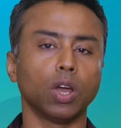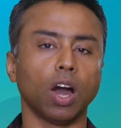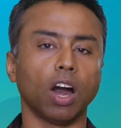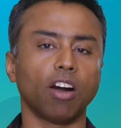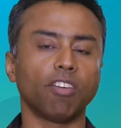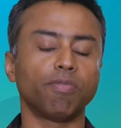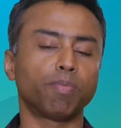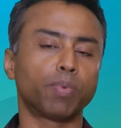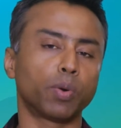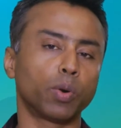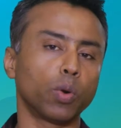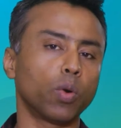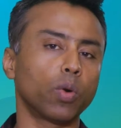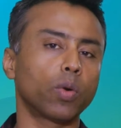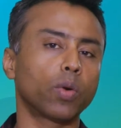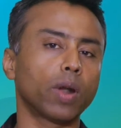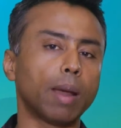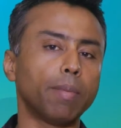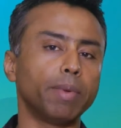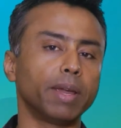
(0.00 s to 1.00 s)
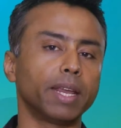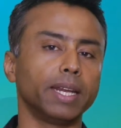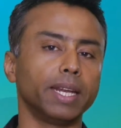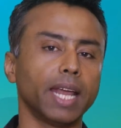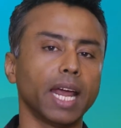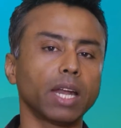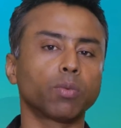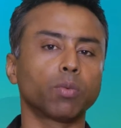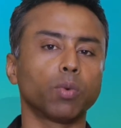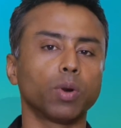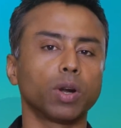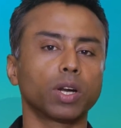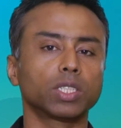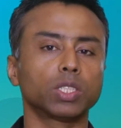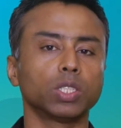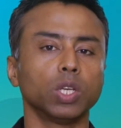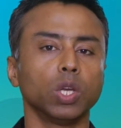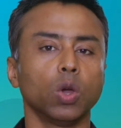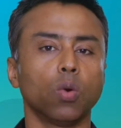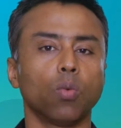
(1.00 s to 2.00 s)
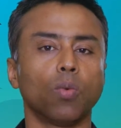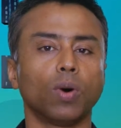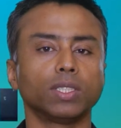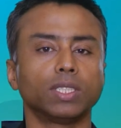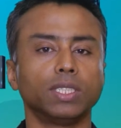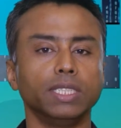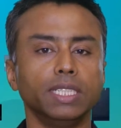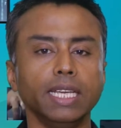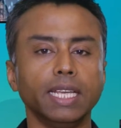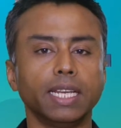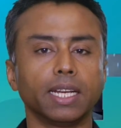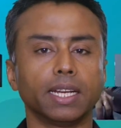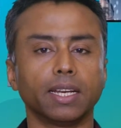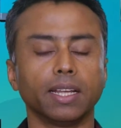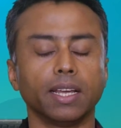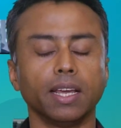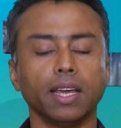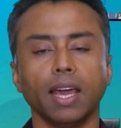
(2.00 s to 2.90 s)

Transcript: of programming networks was needed